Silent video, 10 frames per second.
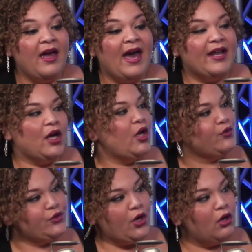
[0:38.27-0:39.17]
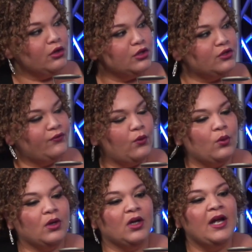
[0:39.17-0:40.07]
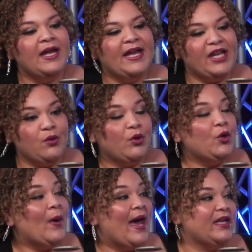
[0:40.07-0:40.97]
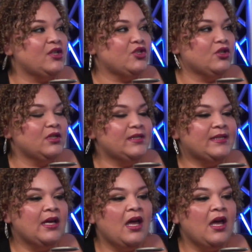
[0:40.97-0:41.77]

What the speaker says: at $100 for anyone who had insurance.